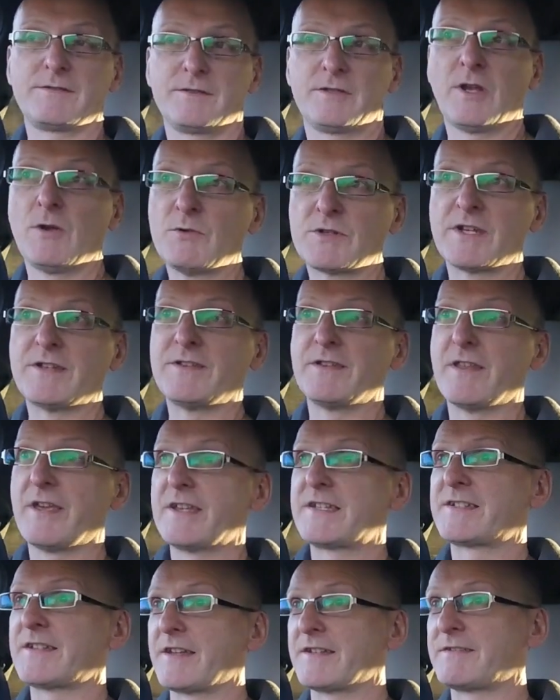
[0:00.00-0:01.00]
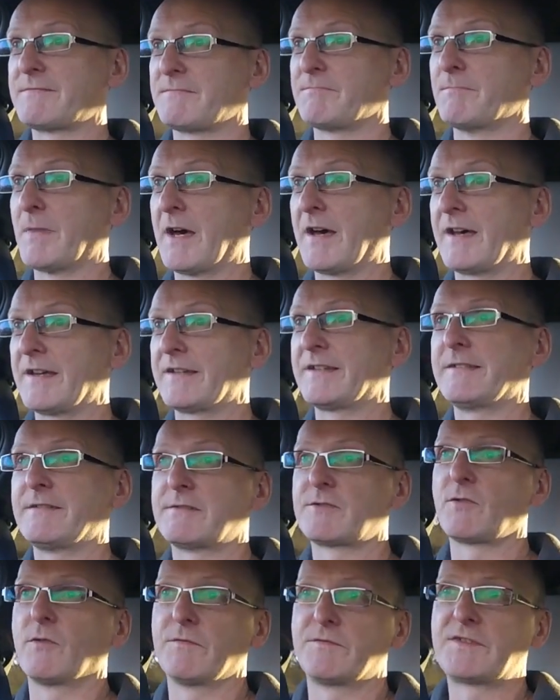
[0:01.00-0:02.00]
using this as my
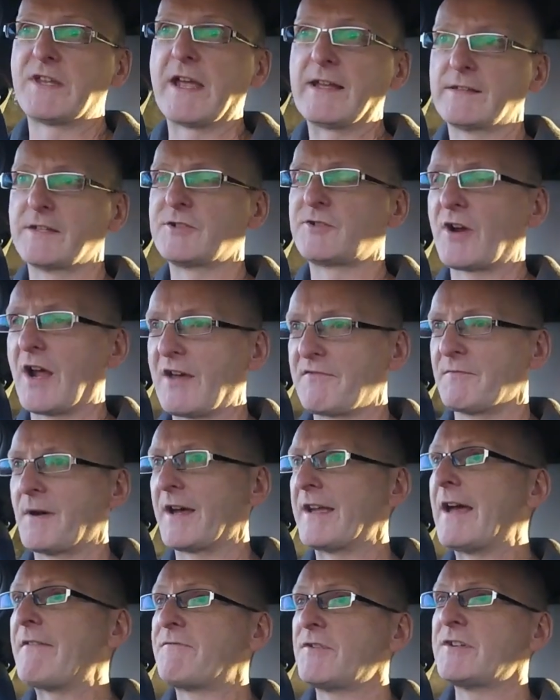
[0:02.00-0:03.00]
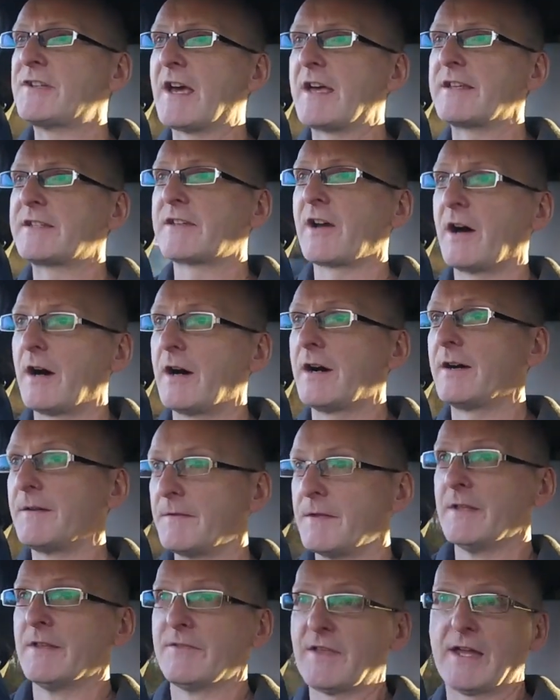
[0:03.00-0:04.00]
sort of daily drive, my everyday car,
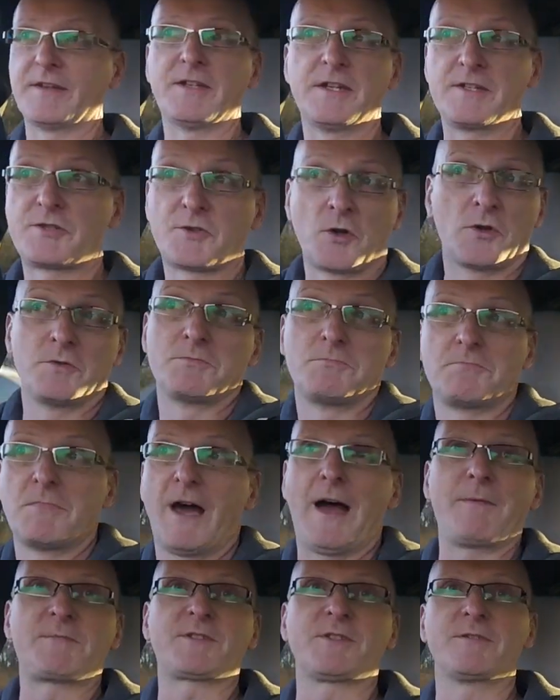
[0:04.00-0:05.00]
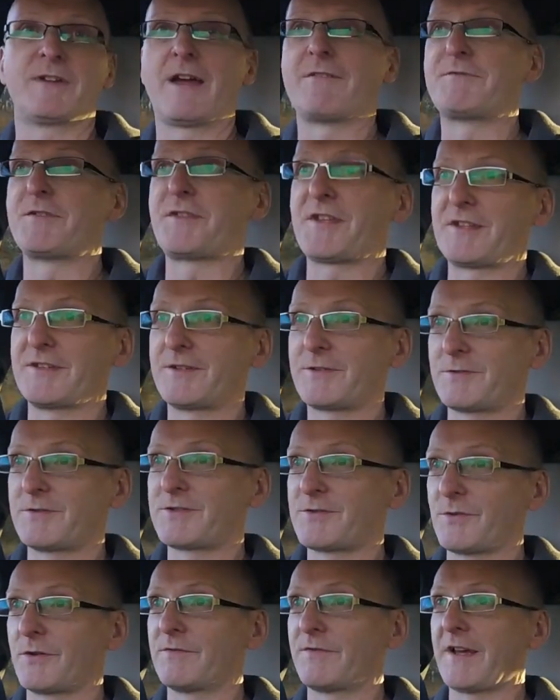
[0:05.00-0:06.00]
and it's done absolutely everything you could
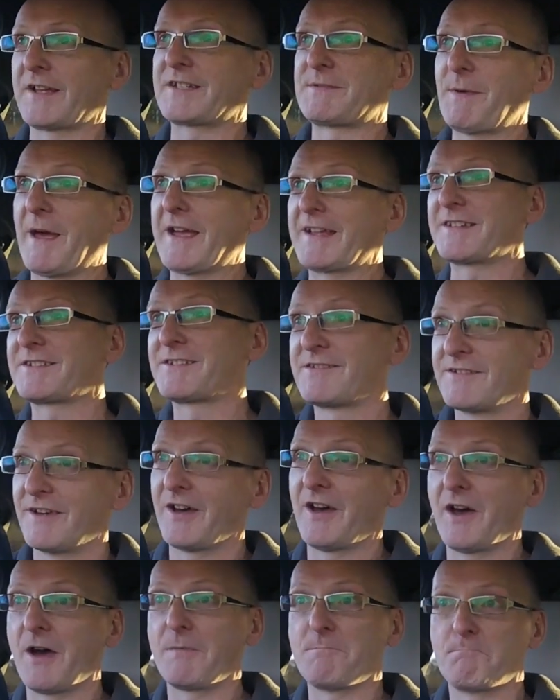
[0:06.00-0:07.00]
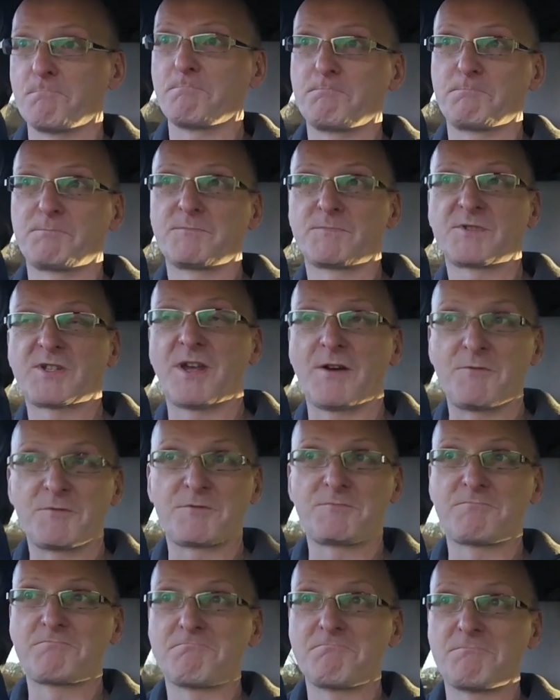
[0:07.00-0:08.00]
sort of expect. So
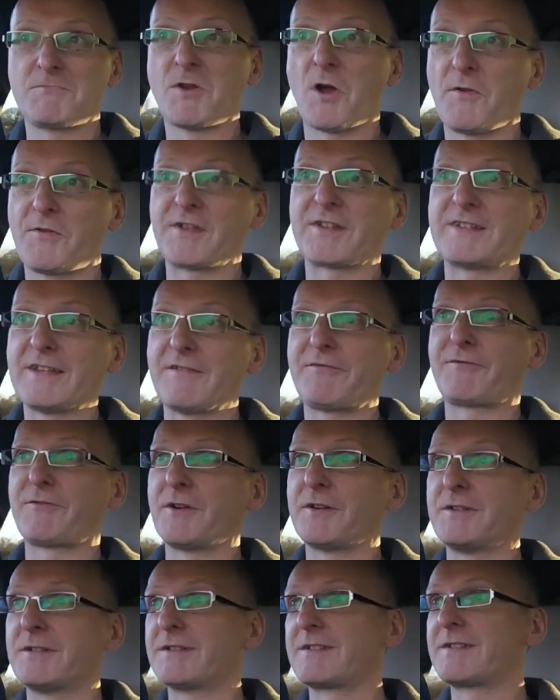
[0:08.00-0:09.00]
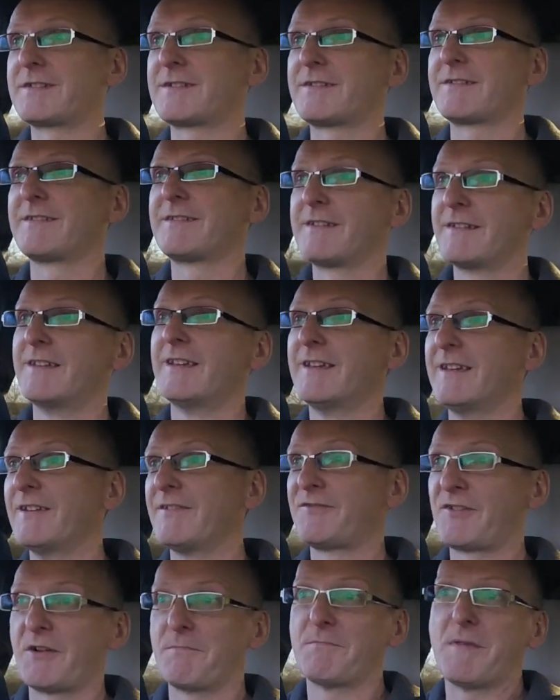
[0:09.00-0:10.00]
nothing different
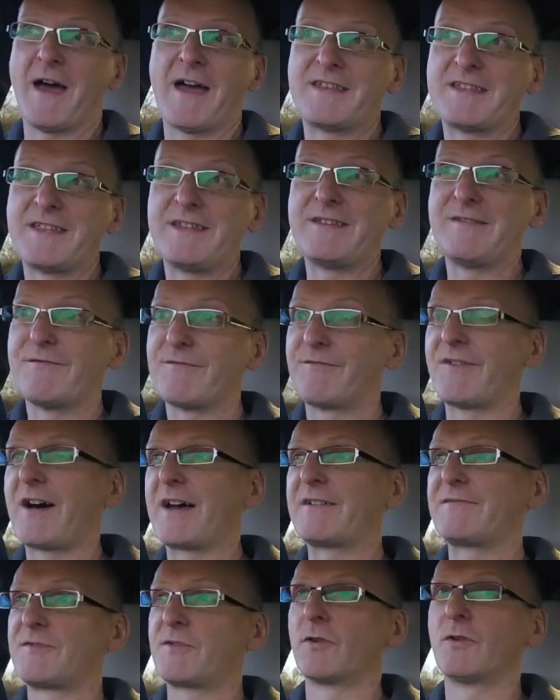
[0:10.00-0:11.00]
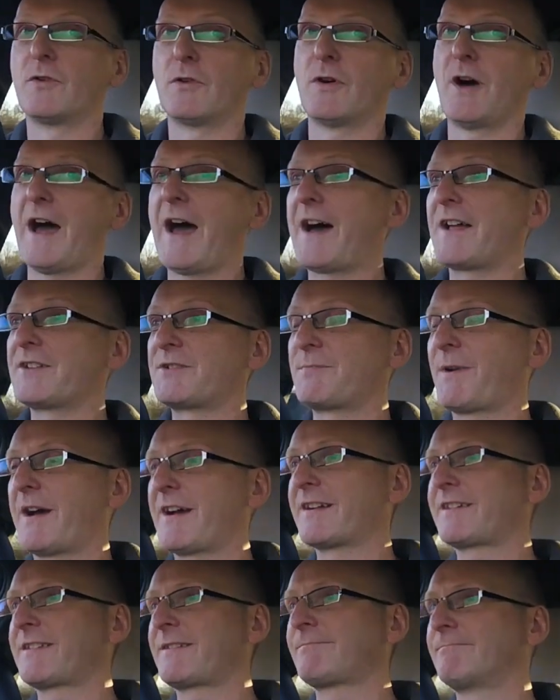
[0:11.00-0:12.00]
from any 5-door
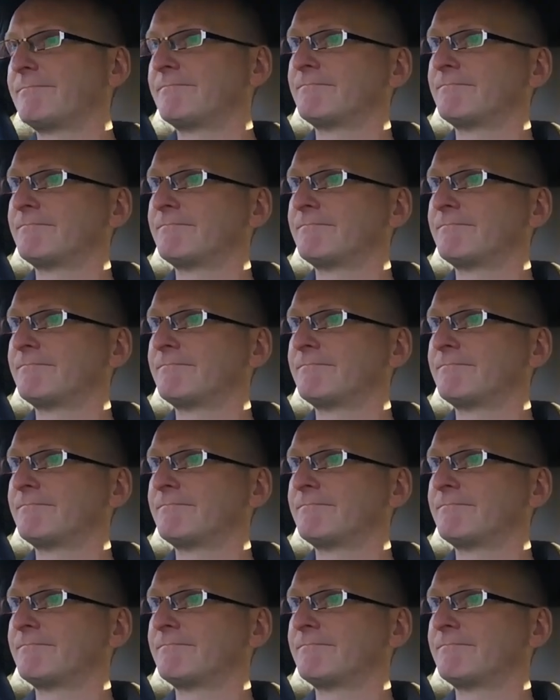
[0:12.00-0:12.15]
hatchback.